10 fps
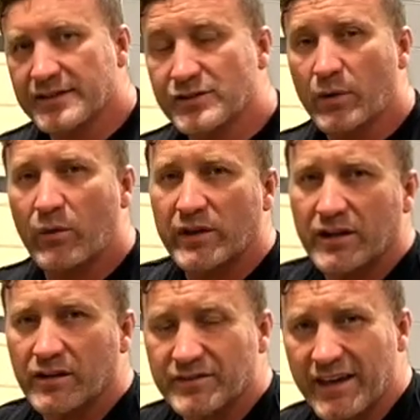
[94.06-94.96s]
That's why we
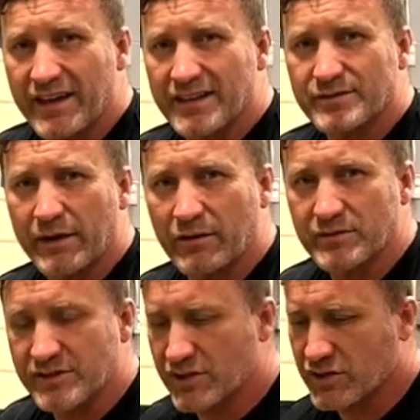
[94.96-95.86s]
call it the S mount
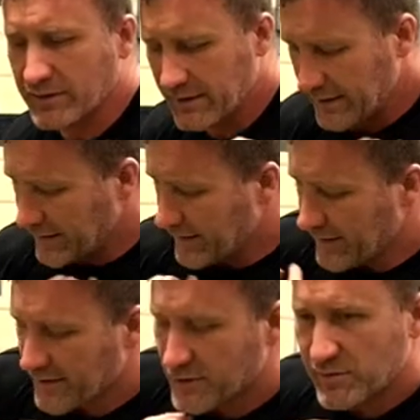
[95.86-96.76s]
position. In
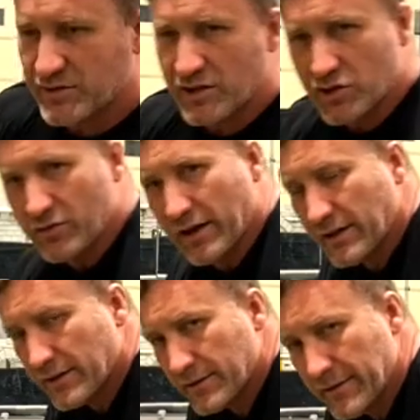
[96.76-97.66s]
this position right
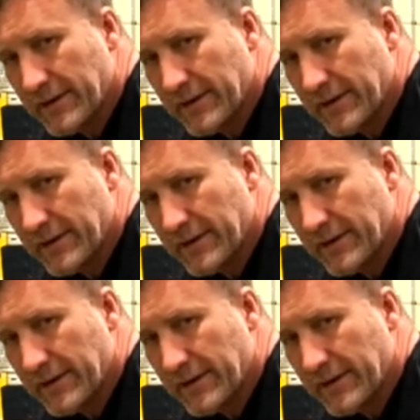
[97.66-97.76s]
here,